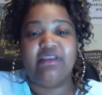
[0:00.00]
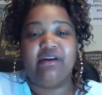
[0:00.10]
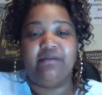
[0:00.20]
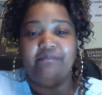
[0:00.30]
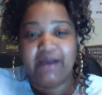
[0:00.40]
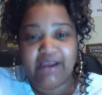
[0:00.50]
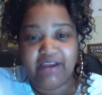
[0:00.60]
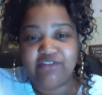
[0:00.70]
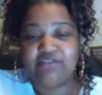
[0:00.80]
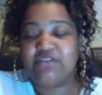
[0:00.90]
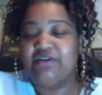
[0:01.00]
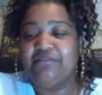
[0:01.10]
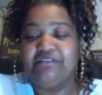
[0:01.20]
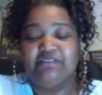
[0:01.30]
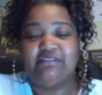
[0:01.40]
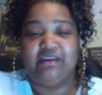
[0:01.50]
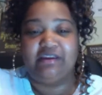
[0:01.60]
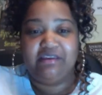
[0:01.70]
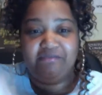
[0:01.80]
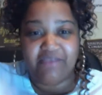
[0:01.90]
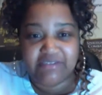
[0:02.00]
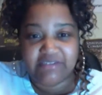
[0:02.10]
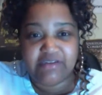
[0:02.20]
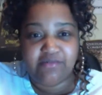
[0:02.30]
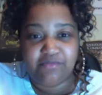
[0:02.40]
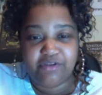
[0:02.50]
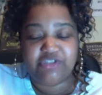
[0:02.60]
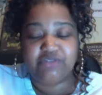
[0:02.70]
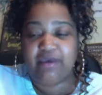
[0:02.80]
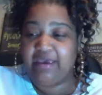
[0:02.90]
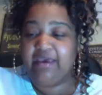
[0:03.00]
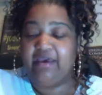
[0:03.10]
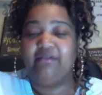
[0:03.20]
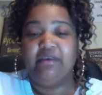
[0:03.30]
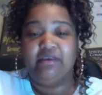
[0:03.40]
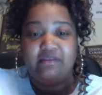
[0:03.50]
They are buying your services. They are invested in what you have.